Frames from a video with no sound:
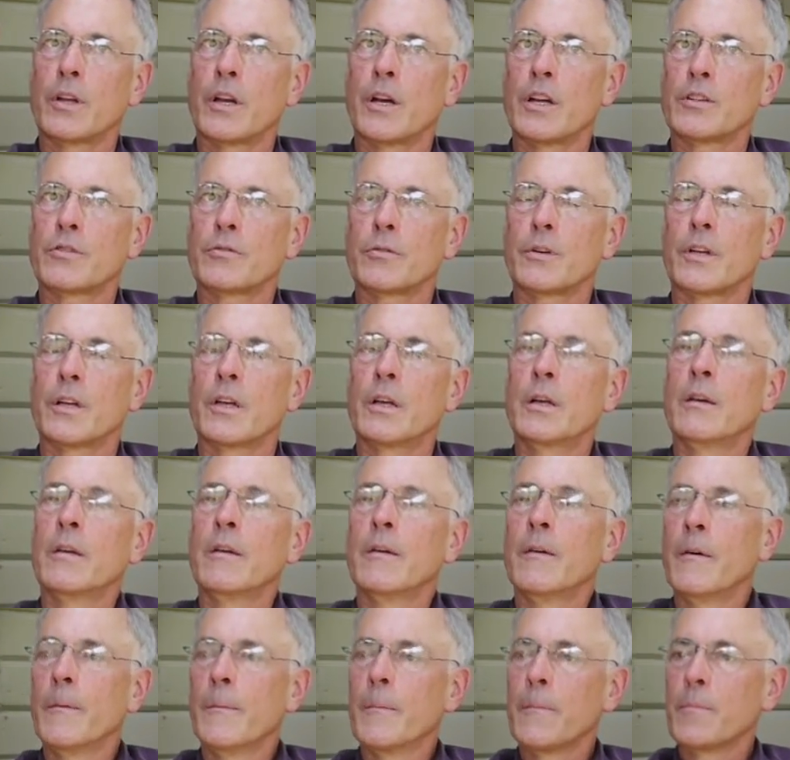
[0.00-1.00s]
country.
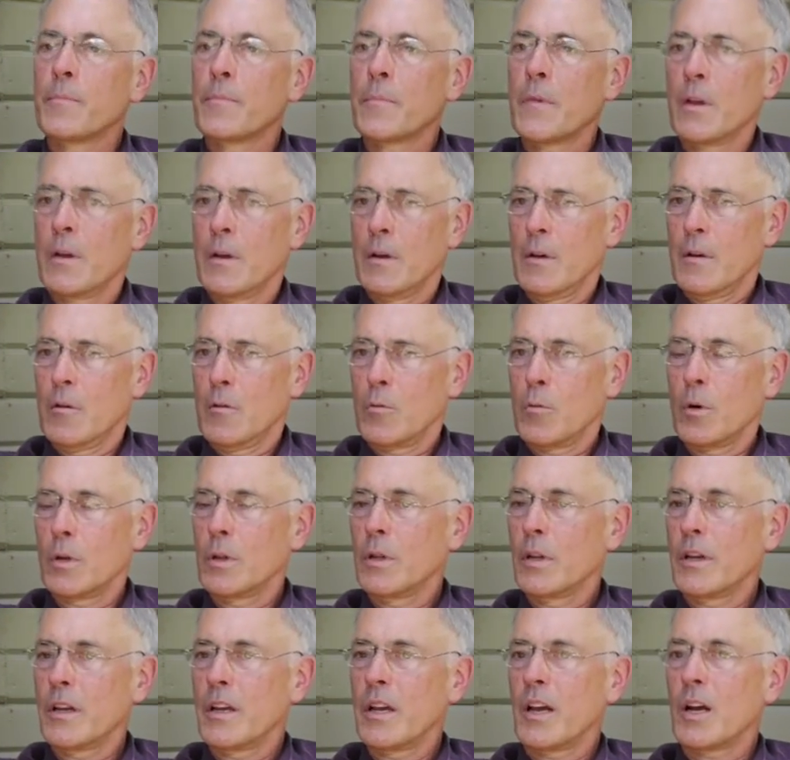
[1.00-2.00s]

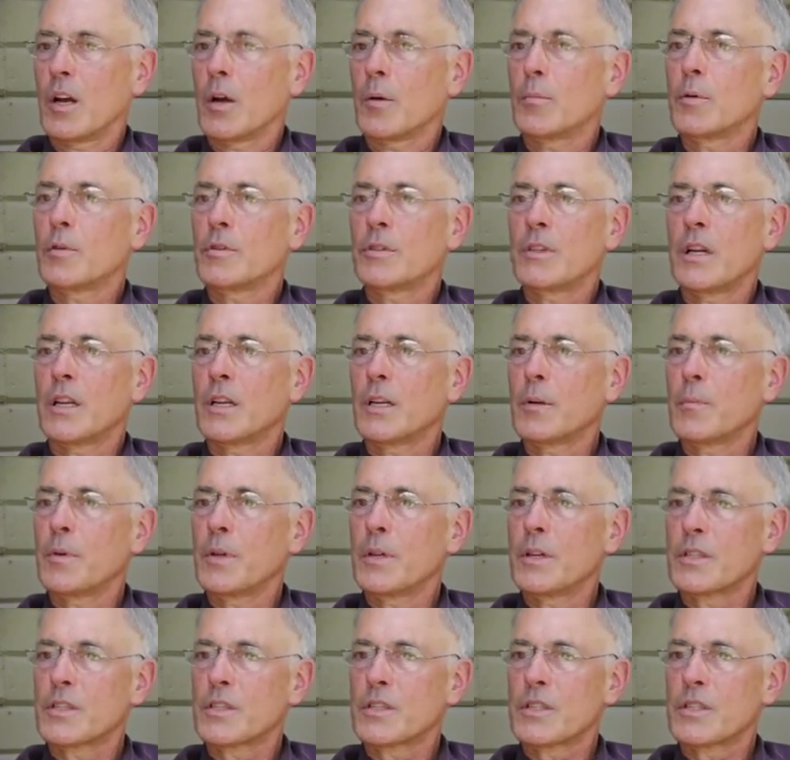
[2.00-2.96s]
Woodland caribou tend to be in